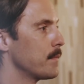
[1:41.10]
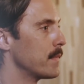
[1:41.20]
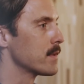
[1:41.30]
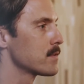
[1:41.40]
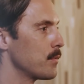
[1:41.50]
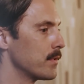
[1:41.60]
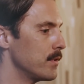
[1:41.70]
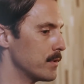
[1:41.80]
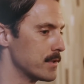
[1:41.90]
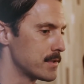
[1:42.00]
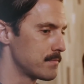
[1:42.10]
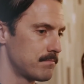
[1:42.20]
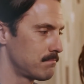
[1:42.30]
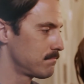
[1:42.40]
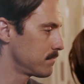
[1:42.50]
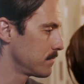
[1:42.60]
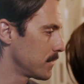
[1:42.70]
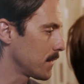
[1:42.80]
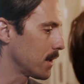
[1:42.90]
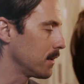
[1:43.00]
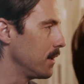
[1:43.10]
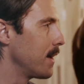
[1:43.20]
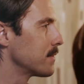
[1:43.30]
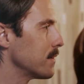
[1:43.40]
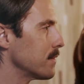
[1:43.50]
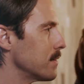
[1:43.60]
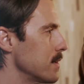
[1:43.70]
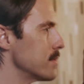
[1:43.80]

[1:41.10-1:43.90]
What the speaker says: mean, that's what we're doing, just collecting